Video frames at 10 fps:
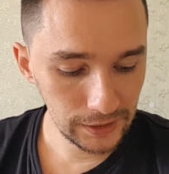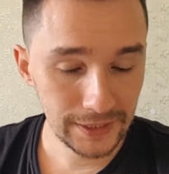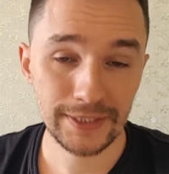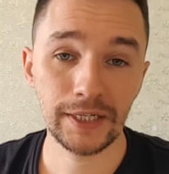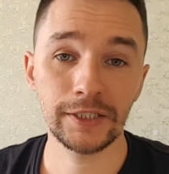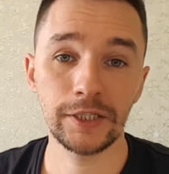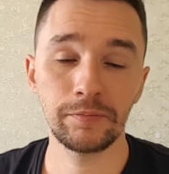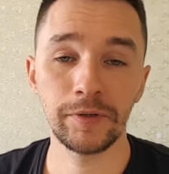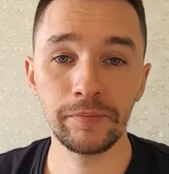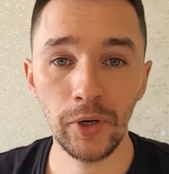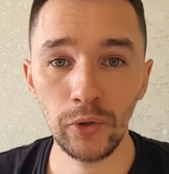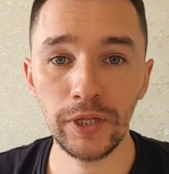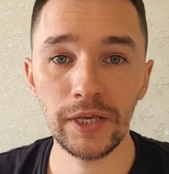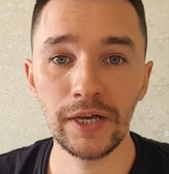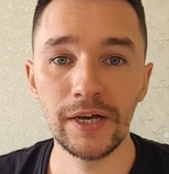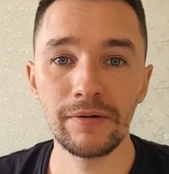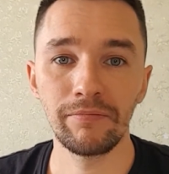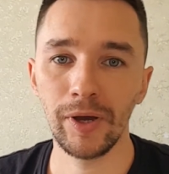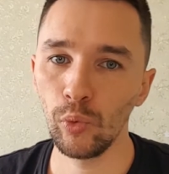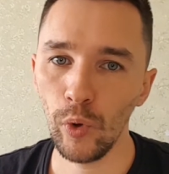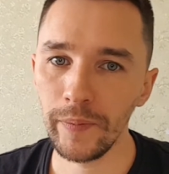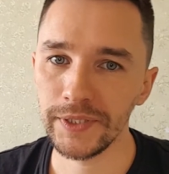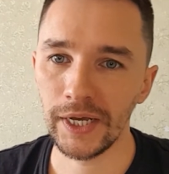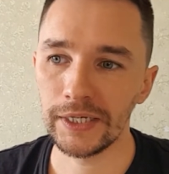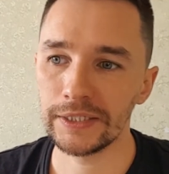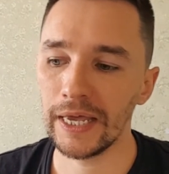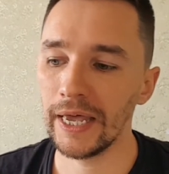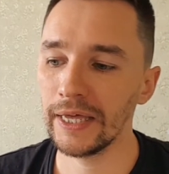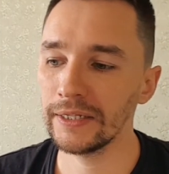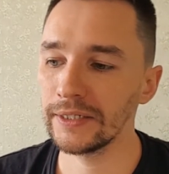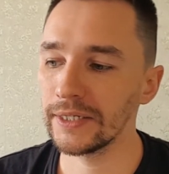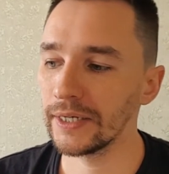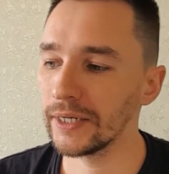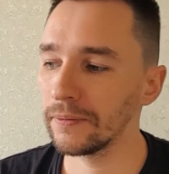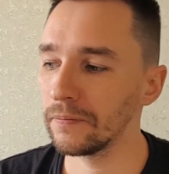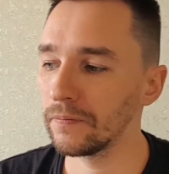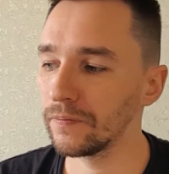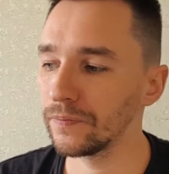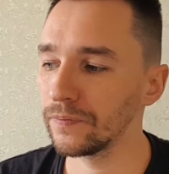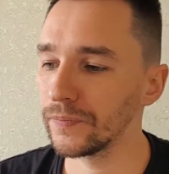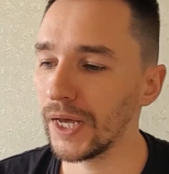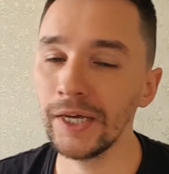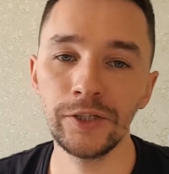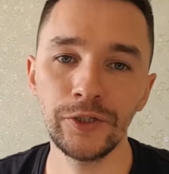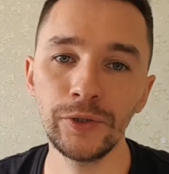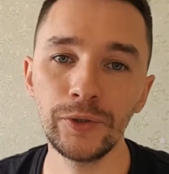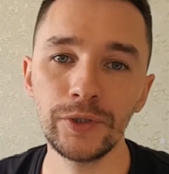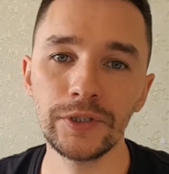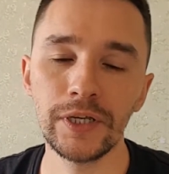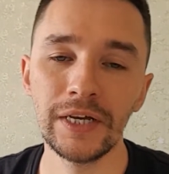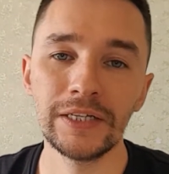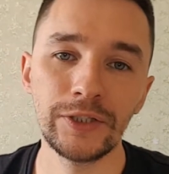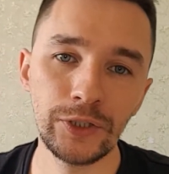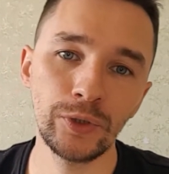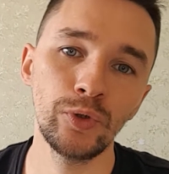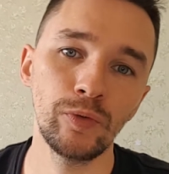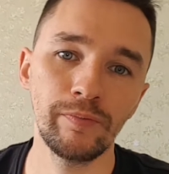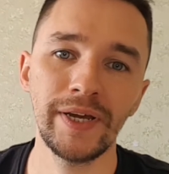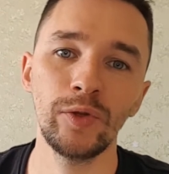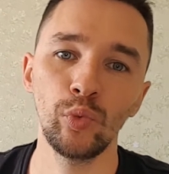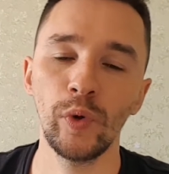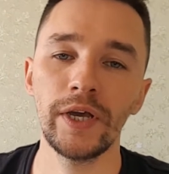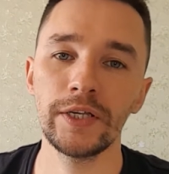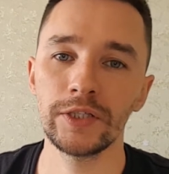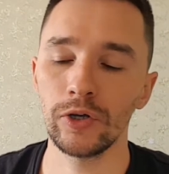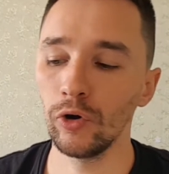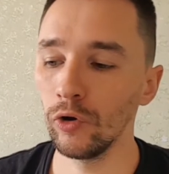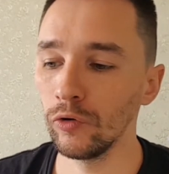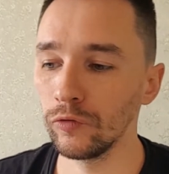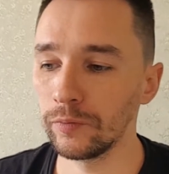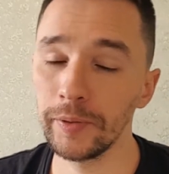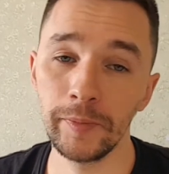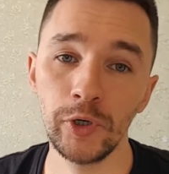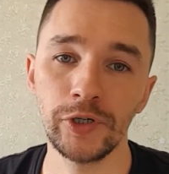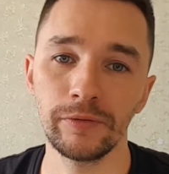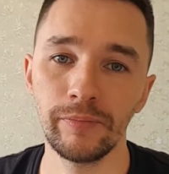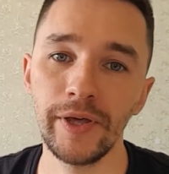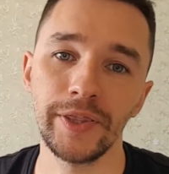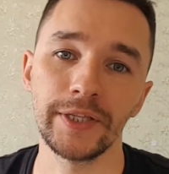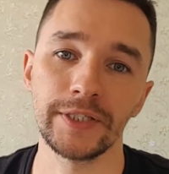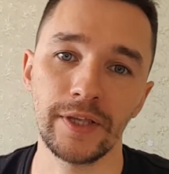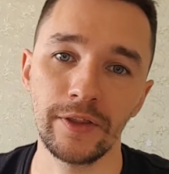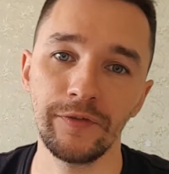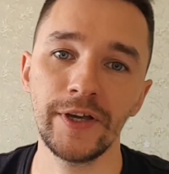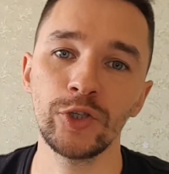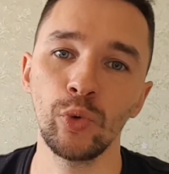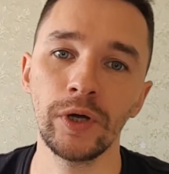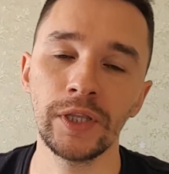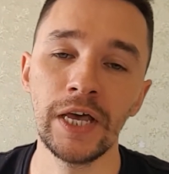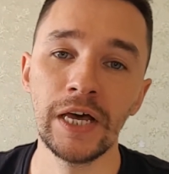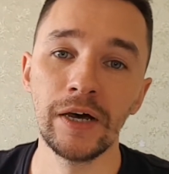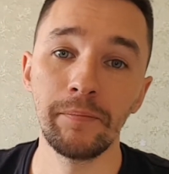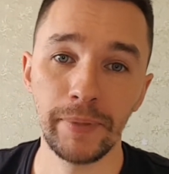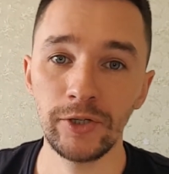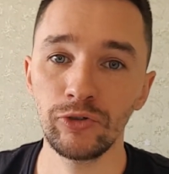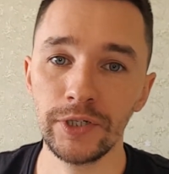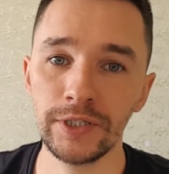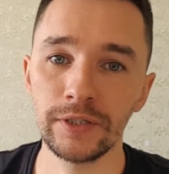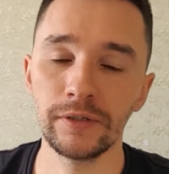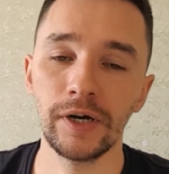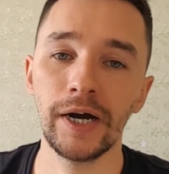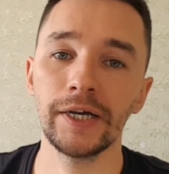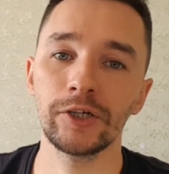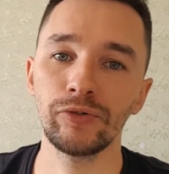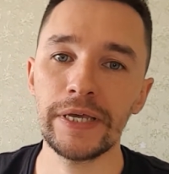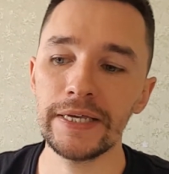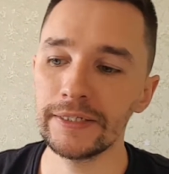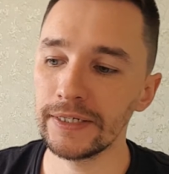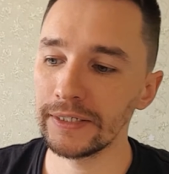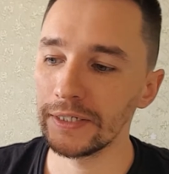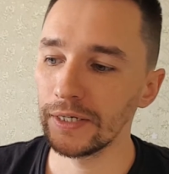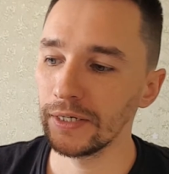started promoting my website, and I used 2 main ways of promotional methods. The first one, Pinterest. I created